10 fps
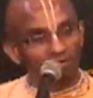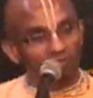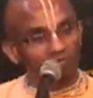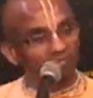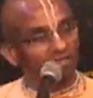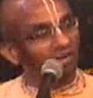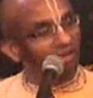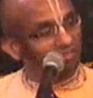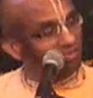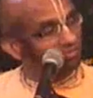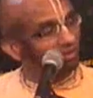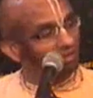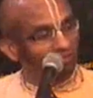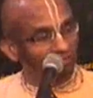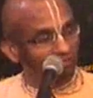So the son asks his
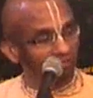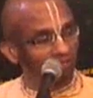father,